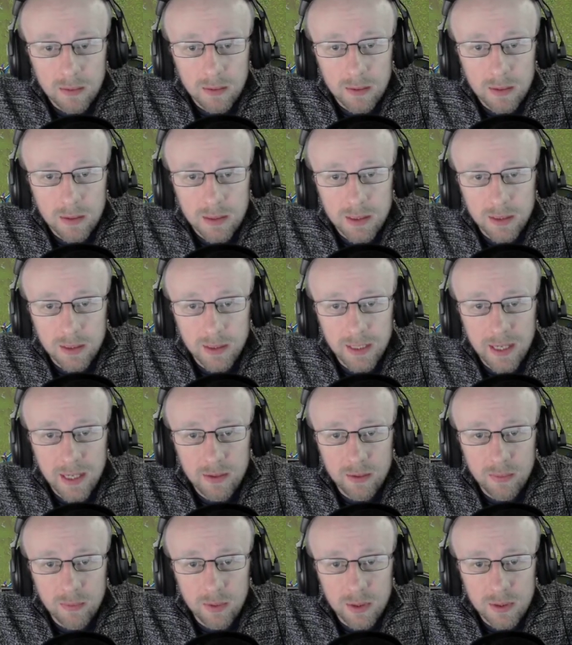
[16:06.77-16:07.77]
Is it going to get
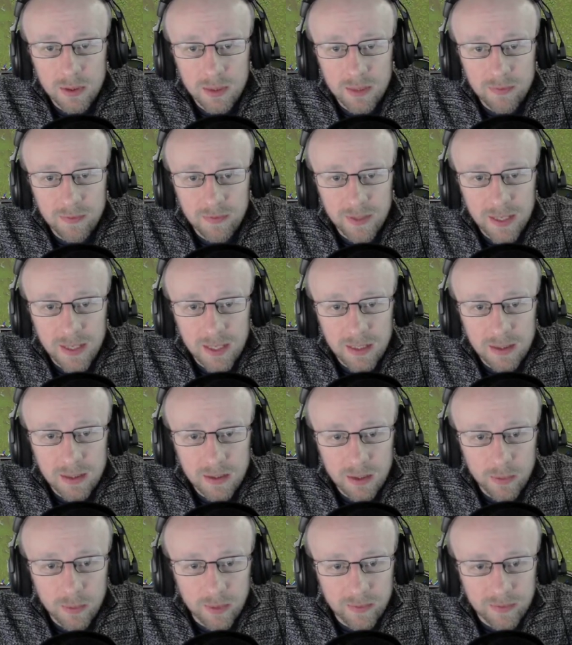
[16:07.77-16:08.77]
the ones that fled?
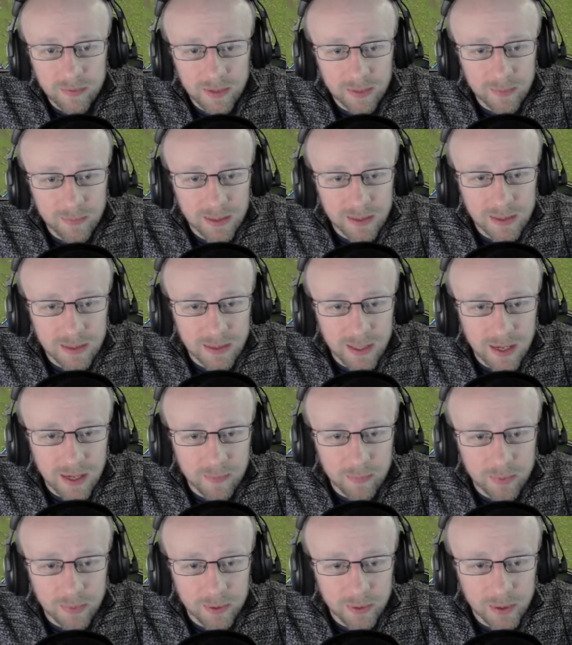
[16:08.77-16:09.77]
No, it fragmented them.
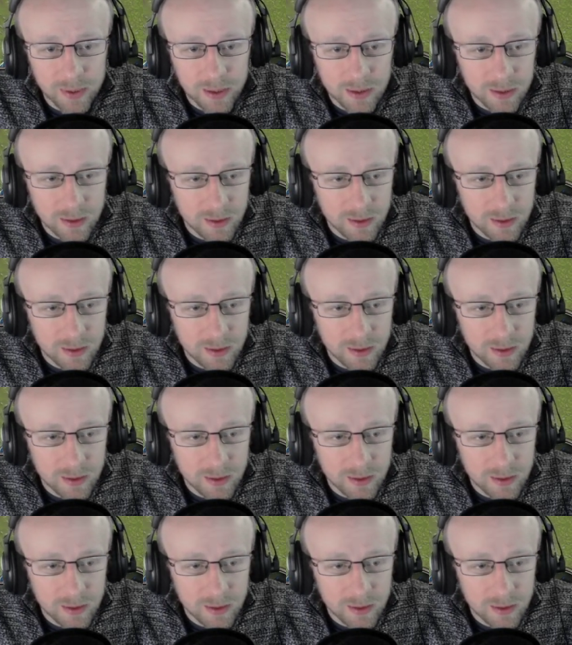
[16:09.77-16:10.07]
Brilliant.